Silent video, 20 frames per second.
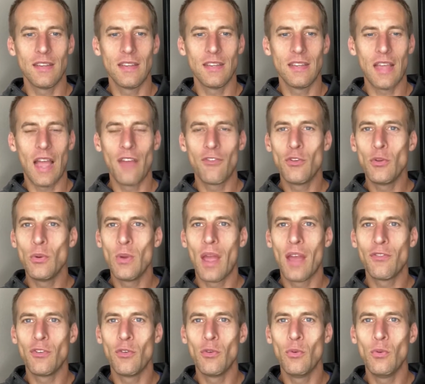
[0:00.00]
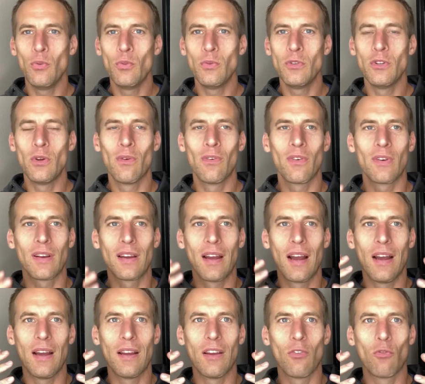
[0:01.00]
have you have you you know
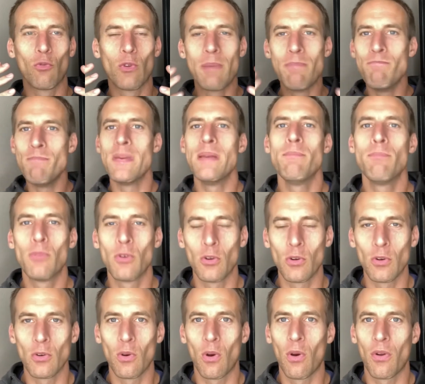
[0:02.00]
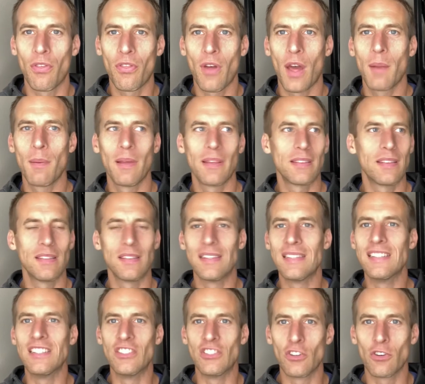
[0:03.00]
remembered or thought about like the
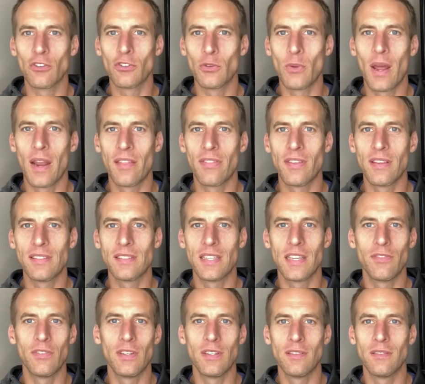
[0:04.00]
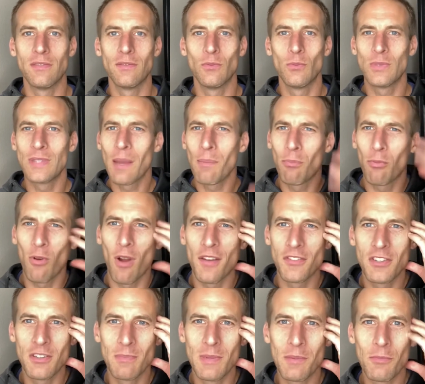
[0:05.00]
dessert you had at Thanksgiving? Was that brought
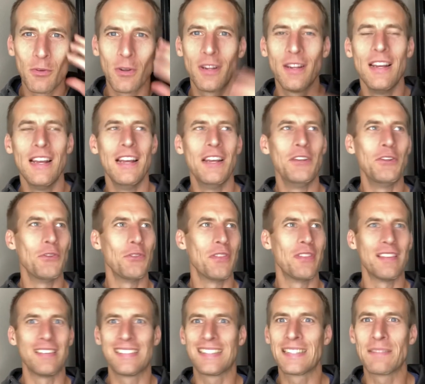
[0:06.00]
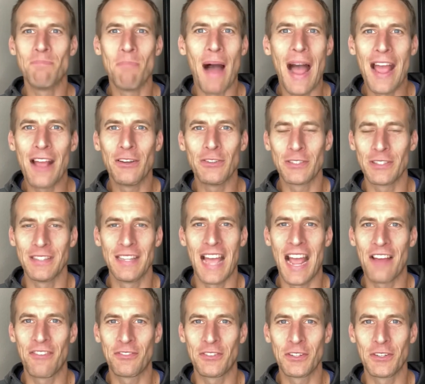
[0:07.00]
to your memory? You know the smiles and
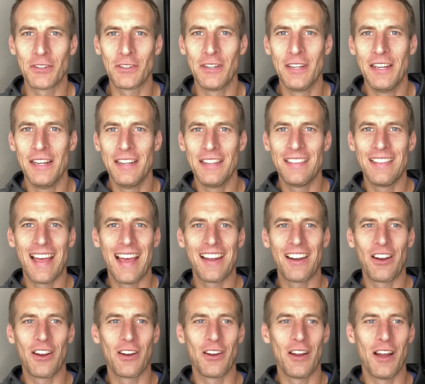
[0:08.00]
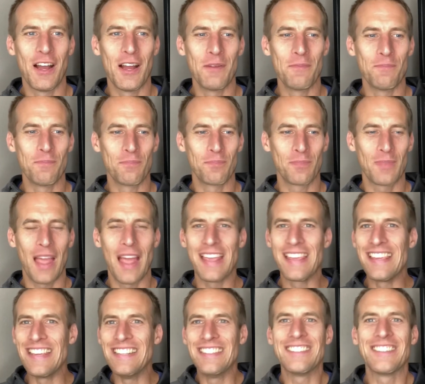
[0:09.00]
laughter that are um, at
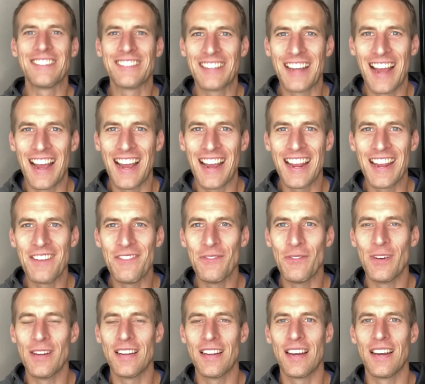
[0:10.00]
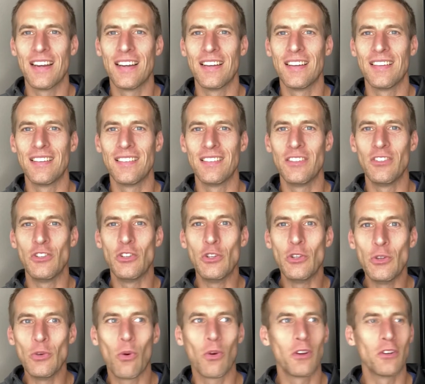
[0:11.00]
Easter time when uh,
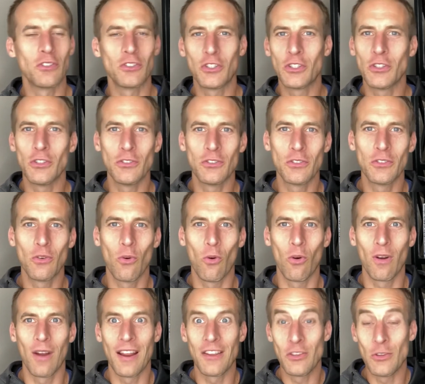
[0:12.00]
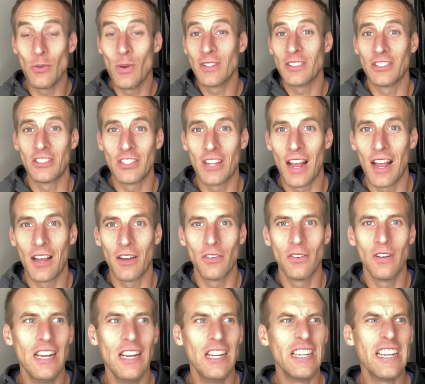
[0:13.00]
you or your children or you as a child
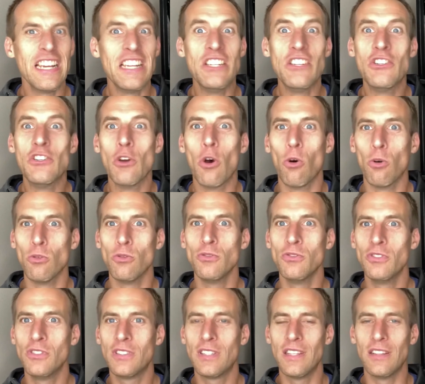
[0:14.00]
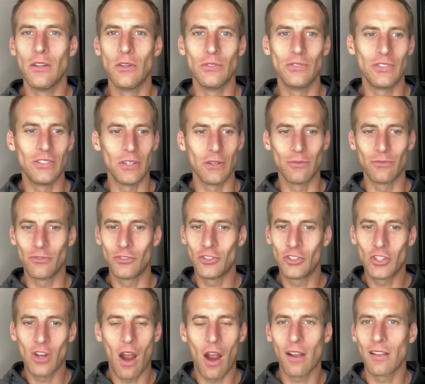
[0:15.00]
indulged in those you know
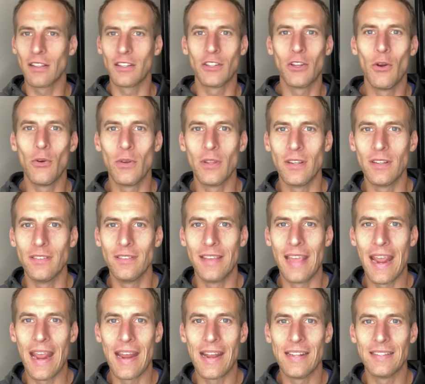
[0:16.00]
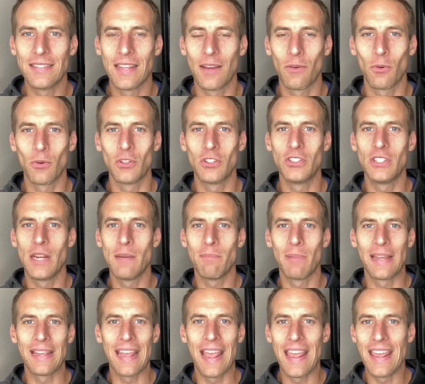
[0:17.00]
chocolate coated candies that were shaped
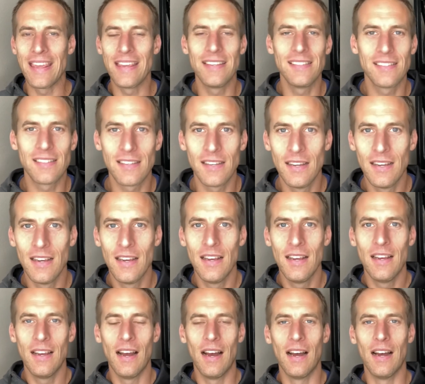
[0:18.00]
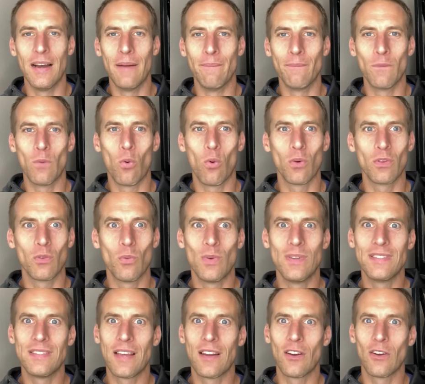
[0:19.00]
like eggs, um, or the
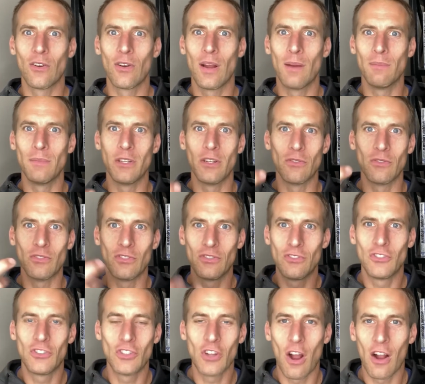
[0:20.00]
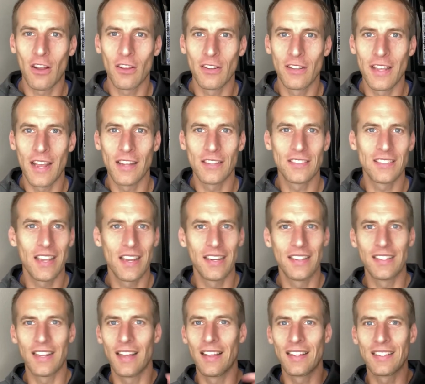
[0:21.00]
ones that are um, you know chocolate on the outside and
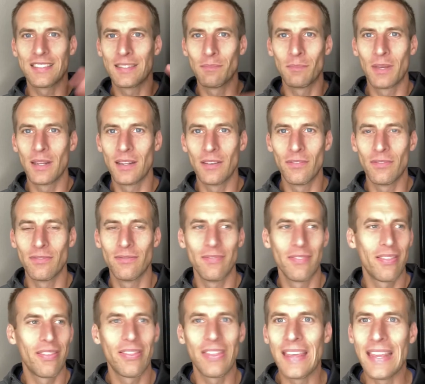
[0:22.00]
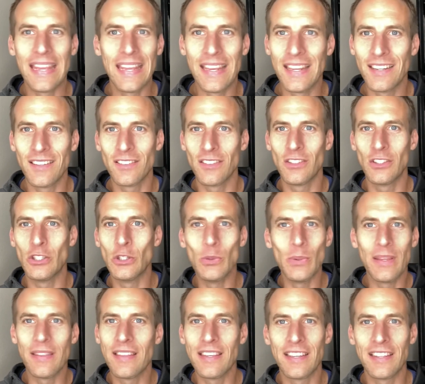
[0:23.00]
got like some kind of thing gooey
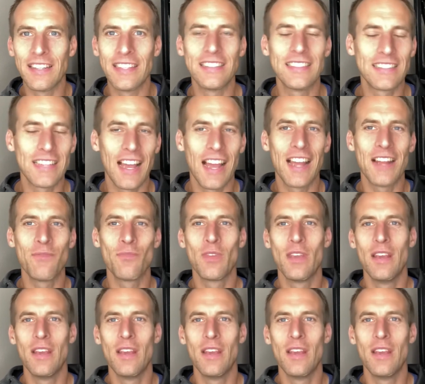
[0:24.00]
thing on the inside,